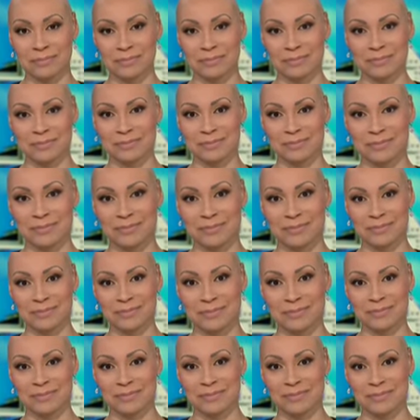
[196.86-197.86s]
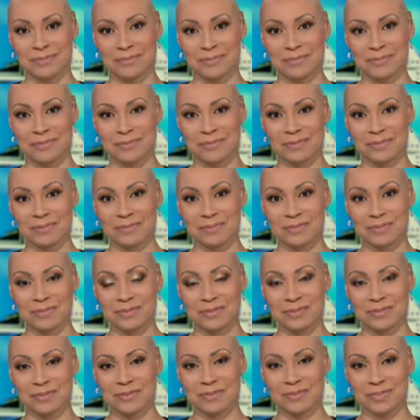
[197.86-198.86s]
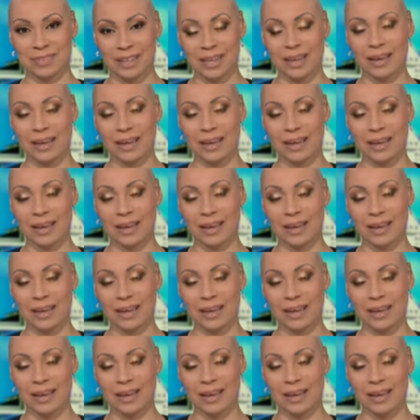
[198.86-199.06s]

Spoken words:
No words are spoken by the person on screen.